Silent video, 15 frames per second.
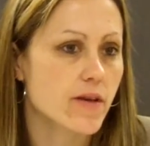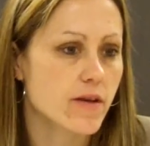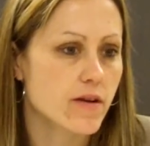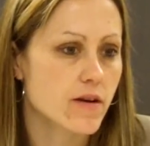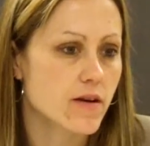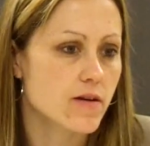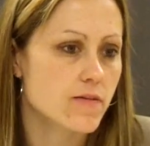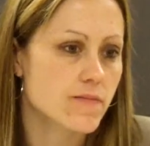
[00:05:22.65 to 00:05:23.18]

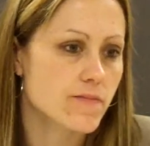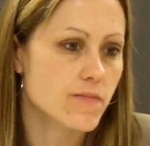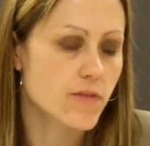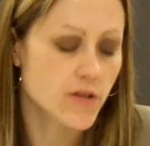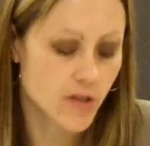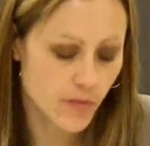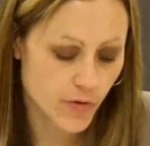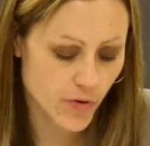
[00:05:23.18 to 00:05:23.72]
And
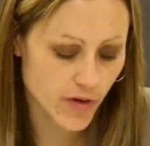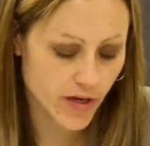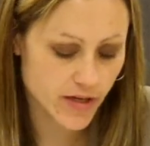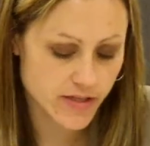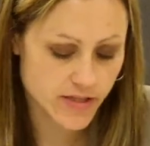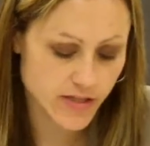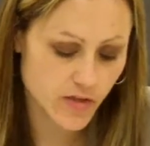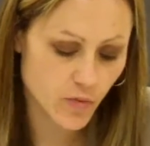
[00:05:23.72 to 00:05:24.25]
the
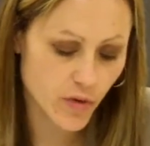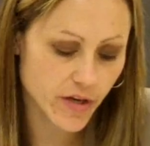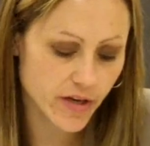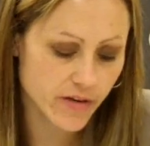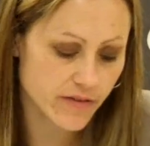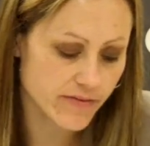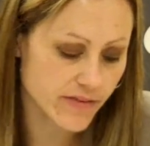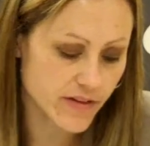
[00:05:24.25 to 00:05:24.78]
WNIT, we
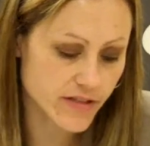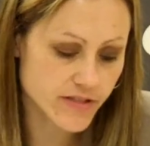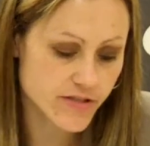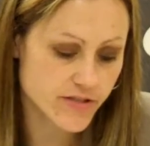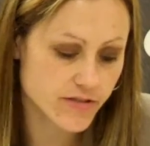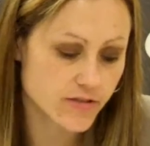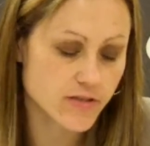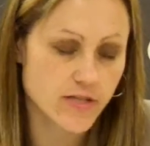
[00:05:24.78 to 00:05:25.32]
need to finish
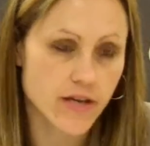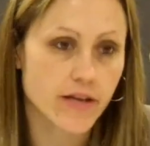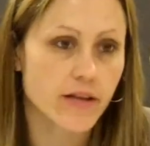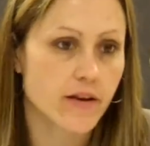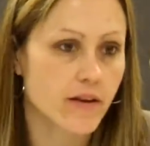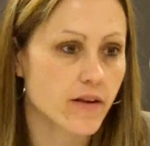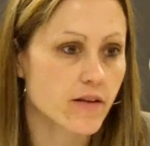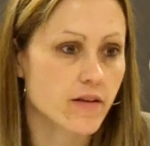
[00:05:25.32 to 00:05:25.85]

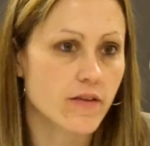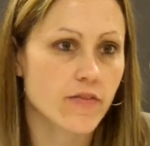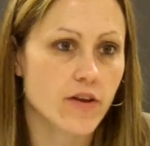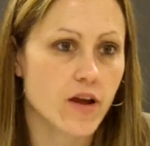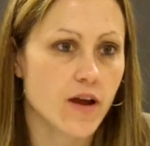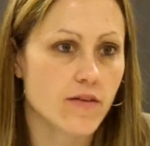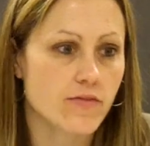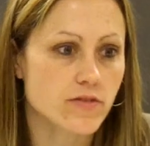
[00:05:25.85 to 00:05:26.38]
second in
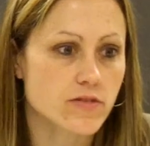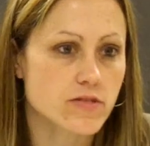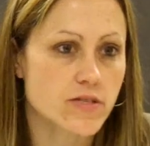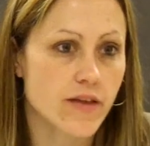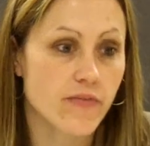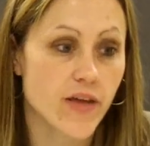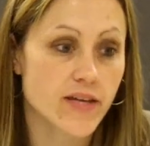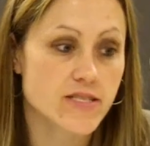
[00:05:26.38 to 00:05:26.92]
the conference,
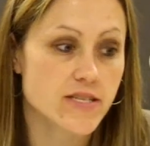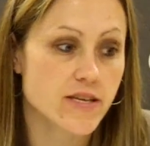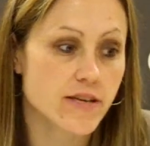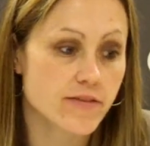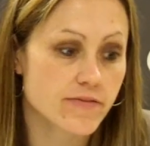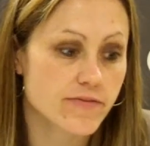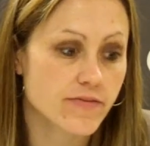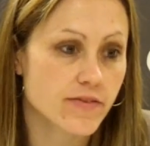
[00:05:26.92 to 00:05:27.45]
and that's
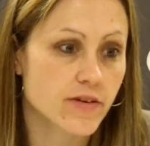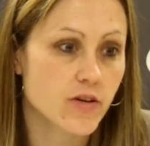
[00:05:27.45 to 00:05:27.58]
if